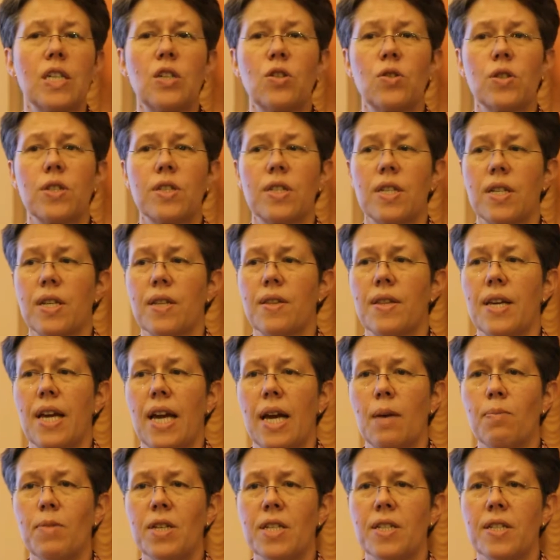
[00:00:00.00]
interested in the
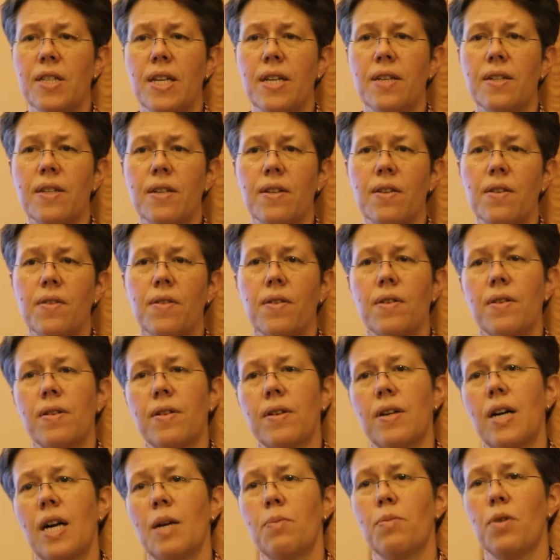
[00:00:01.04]
epicenter
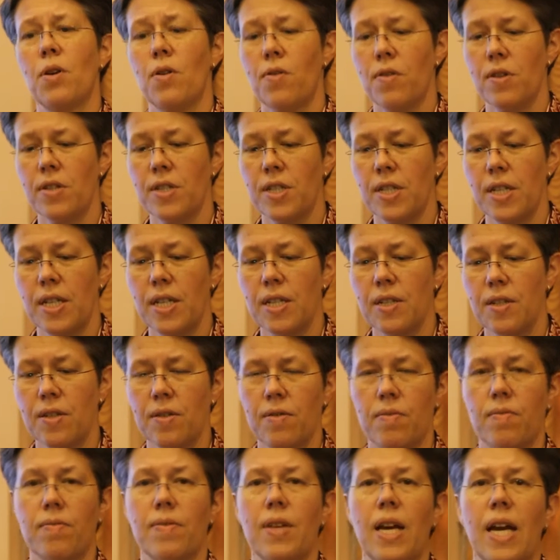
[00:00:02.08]

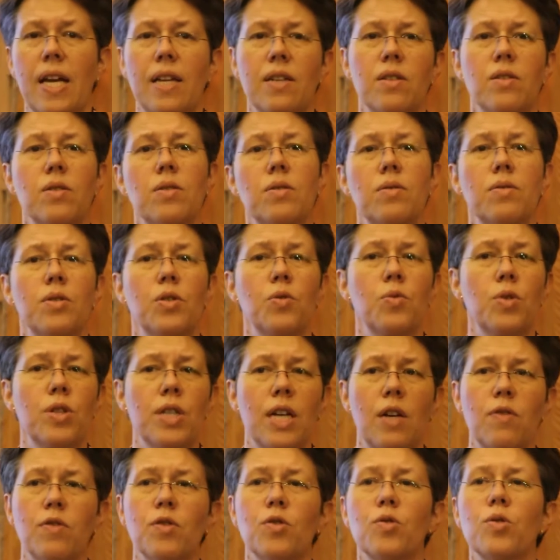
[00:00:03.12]
hypothesis, then you would
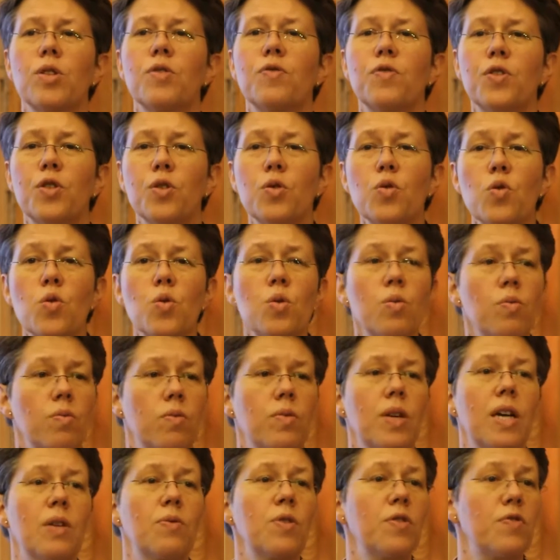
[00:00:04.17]
have to review,
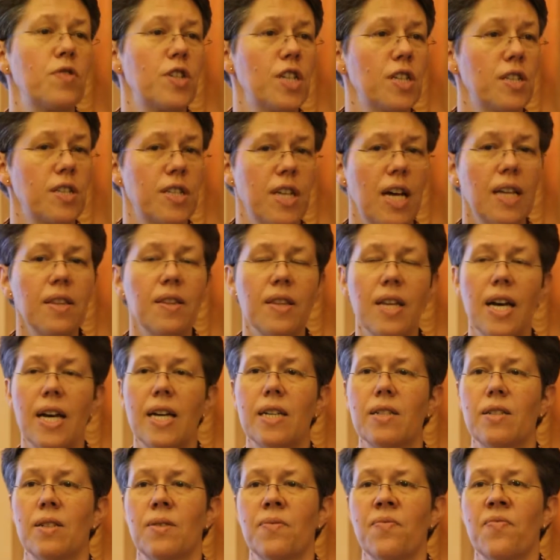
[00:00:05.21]
and we've just done
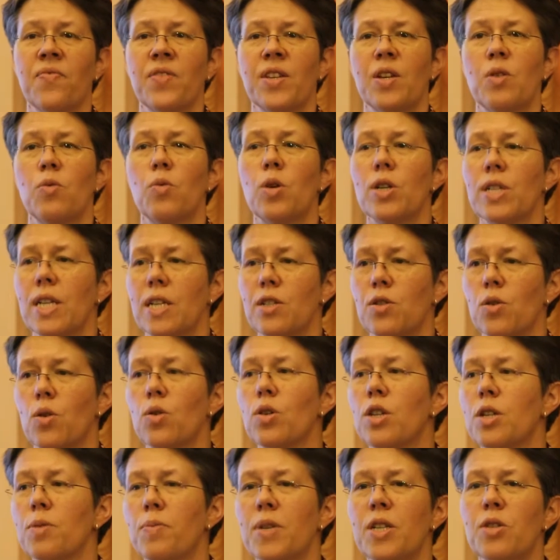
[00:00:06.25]
that, what has
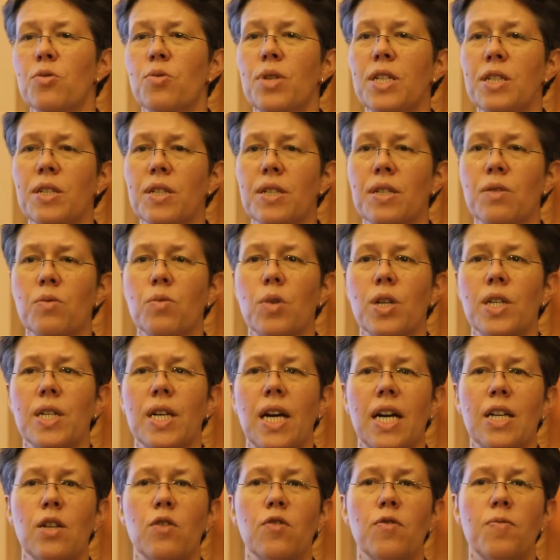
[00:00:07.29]
already been written, what
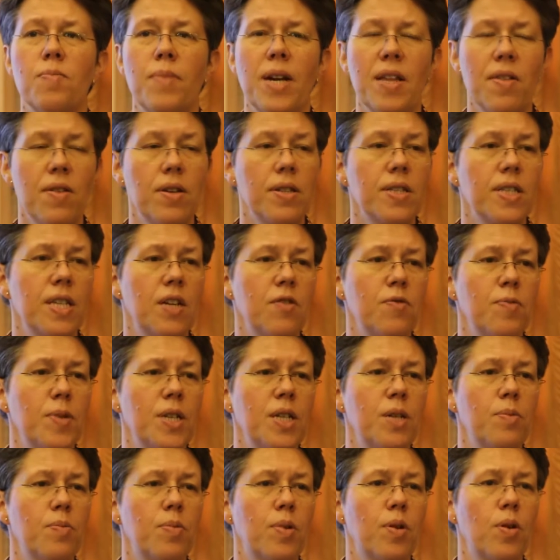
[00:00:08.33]
kind of methods have
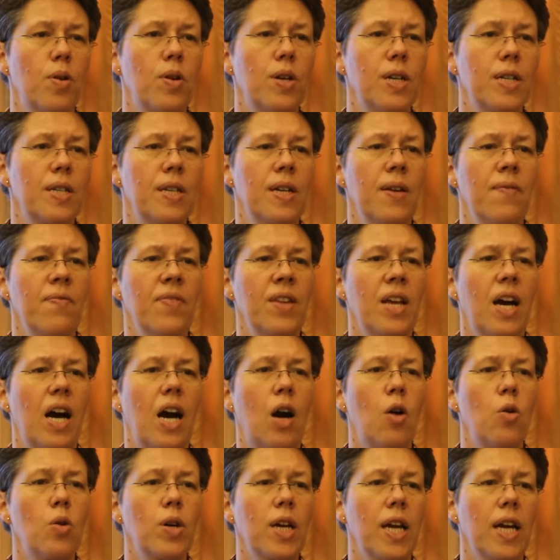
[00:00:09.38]
been employed,
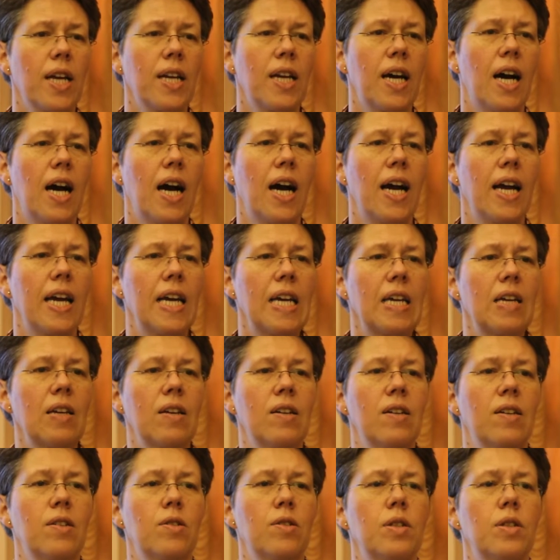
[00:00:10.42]
how can I
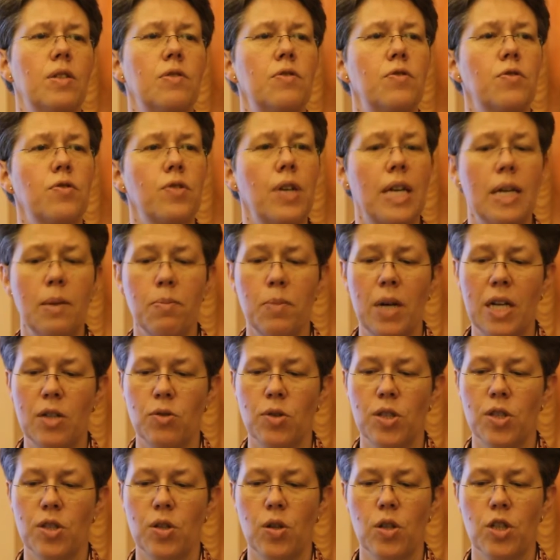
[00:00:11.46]
frame my
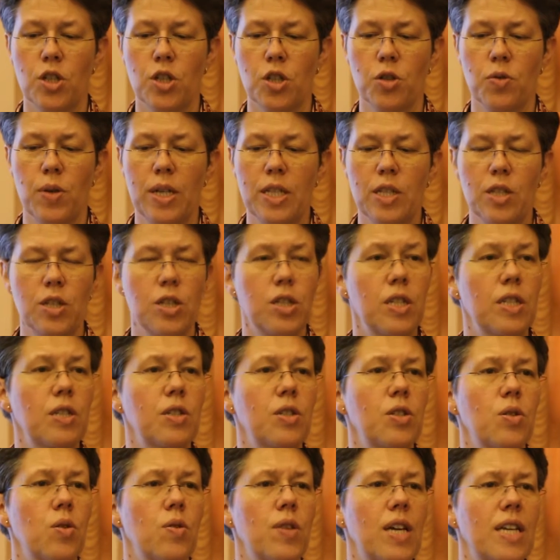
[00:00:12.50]
research question
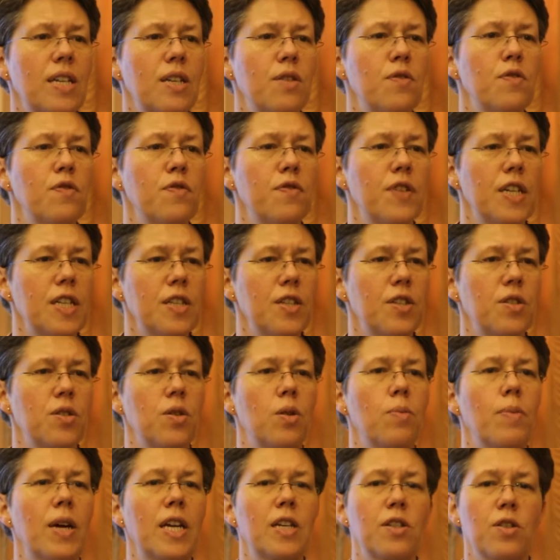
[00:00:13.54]
so that it fits
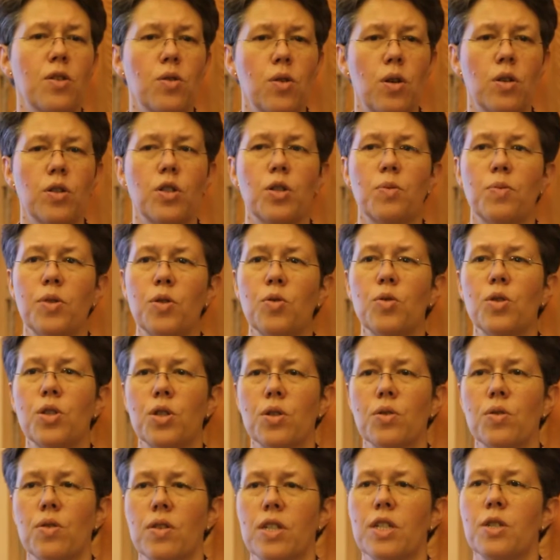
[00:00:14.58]
or makes a
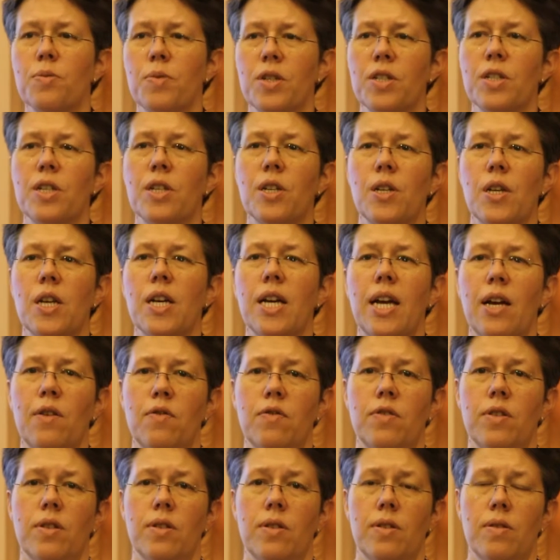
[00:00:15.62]
contribution to this particular
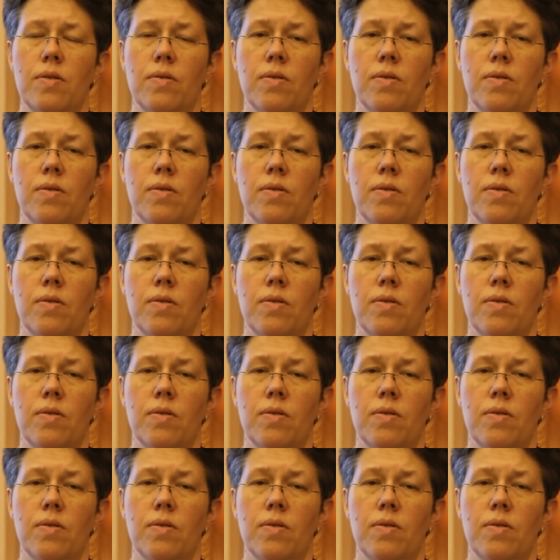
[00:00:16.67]
effort.